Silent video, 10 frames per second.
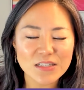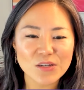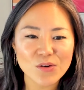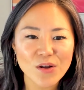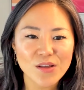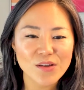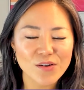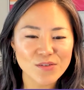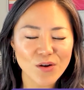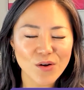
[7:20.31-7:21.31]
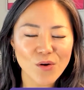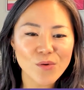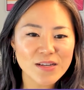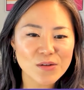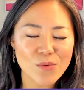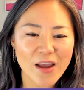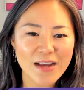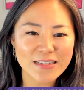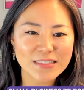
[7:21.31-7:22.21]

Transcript: So there's always a way